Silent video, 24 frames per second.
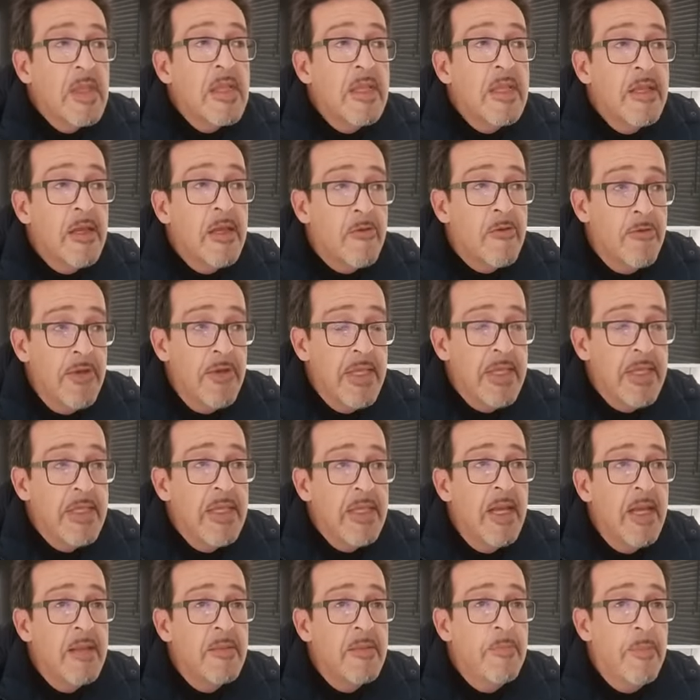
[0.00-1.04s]
the
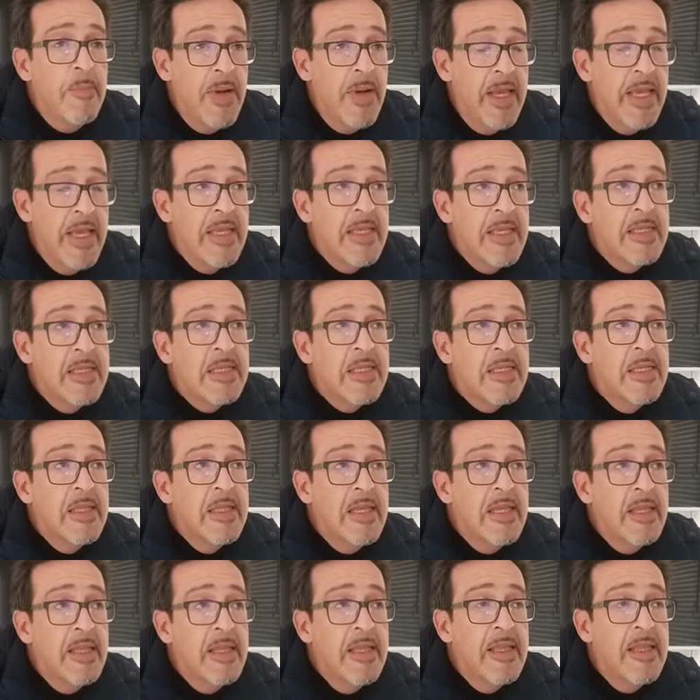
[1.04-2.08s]
Christian place
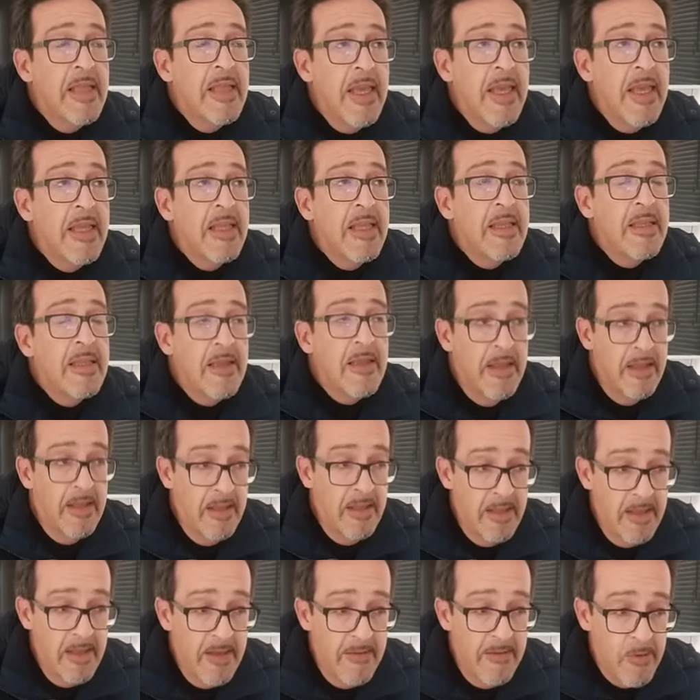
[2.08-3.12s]
the date
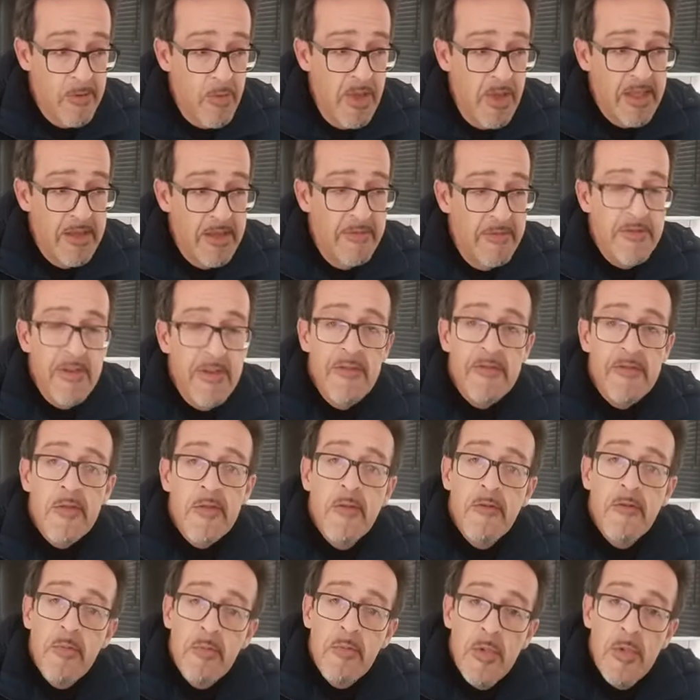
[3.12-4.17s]
the 25th
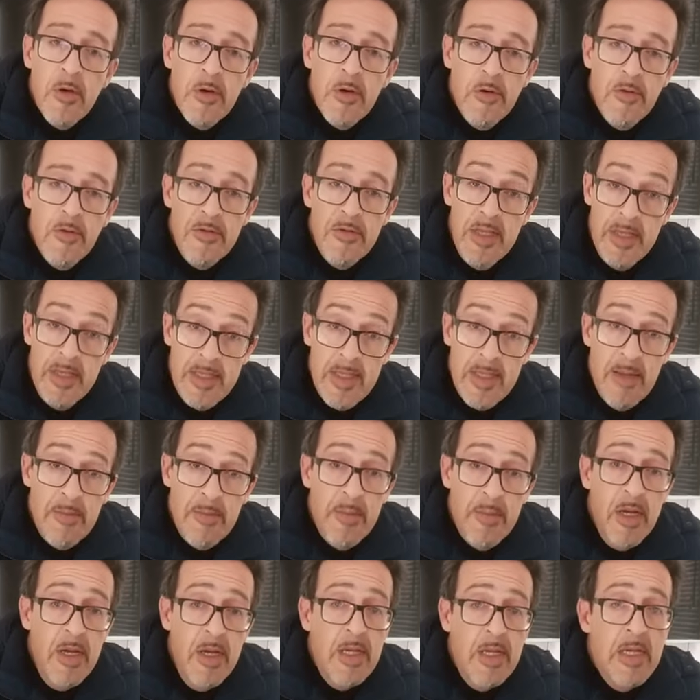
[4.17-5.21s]
of
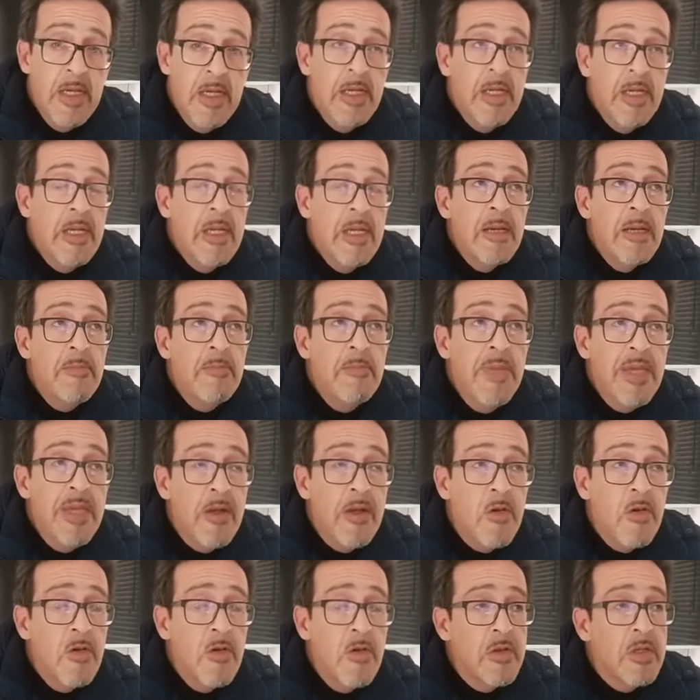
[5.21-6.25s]
December,
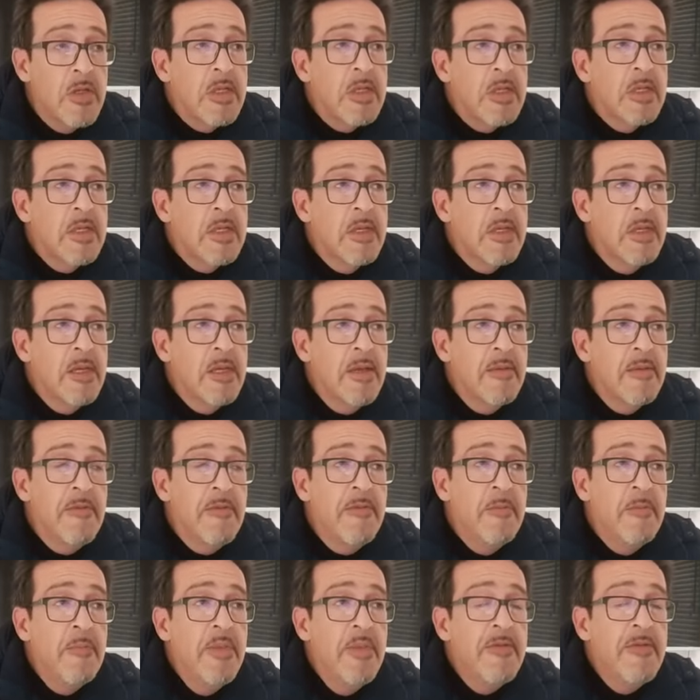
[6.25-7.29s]
because
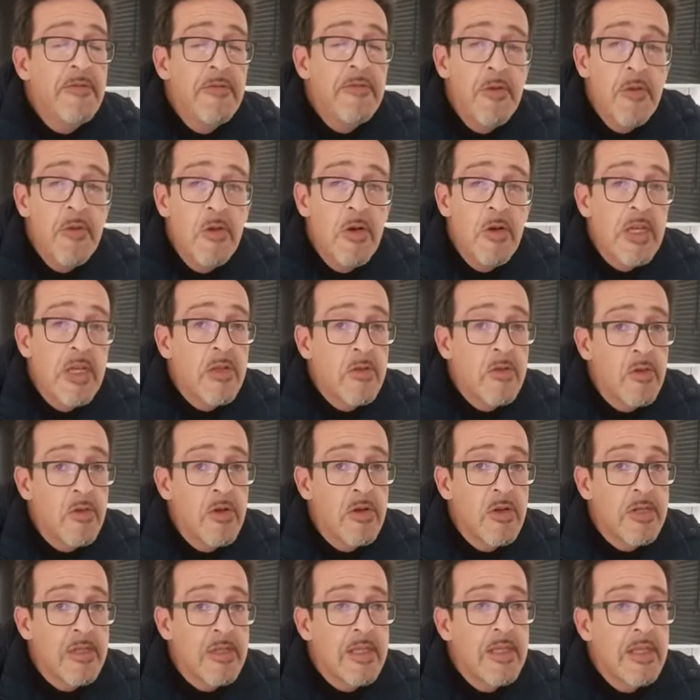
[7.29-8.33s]
before it was